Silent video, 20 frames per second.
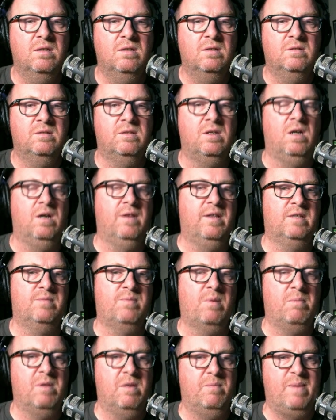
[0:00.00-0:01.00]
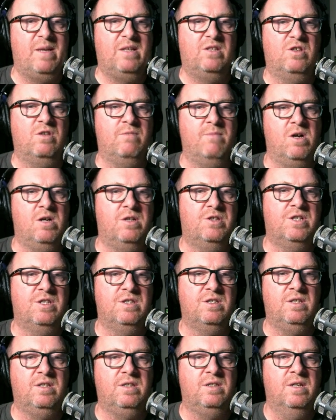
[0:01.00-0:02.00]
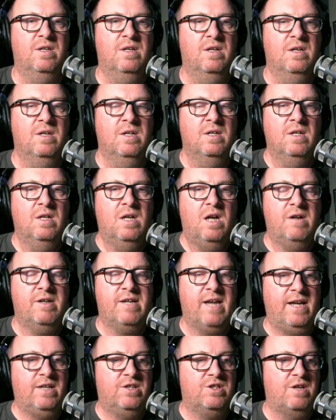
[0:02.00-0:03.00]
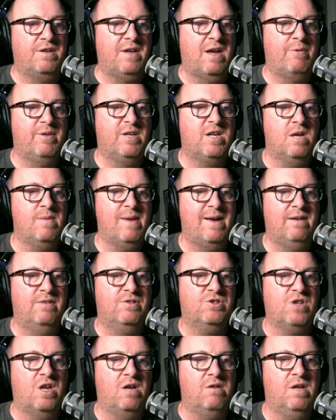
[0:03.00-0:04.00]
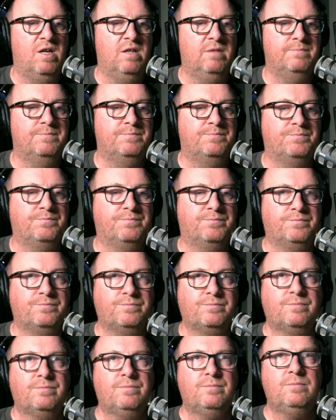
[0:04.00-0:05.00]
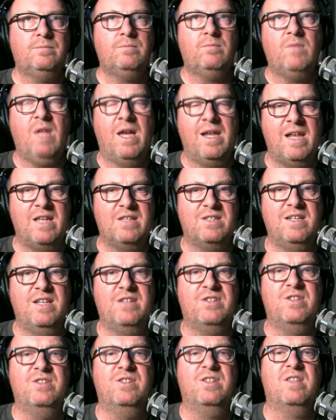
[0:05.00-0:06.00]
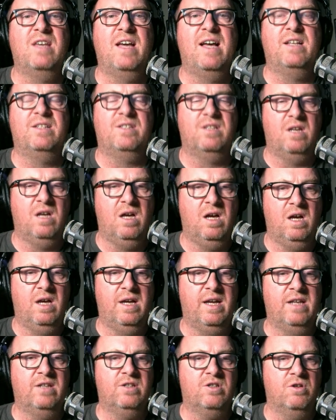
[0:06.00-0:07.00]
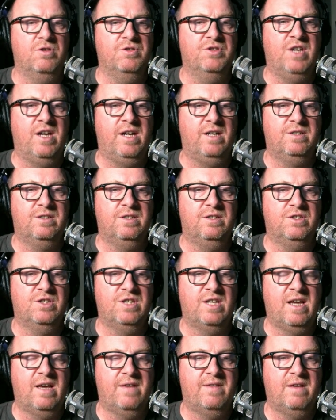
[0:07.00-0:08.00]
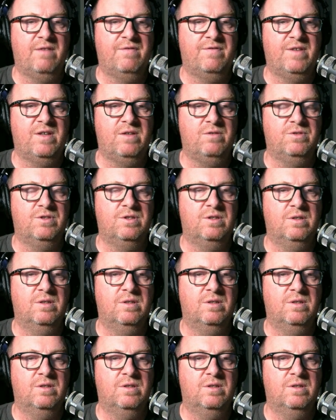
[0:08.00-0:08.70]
No, that's probably a bit too much, isn't it? Okay, so now we come out of solo and let's listen to that uh, in context and see how that feels.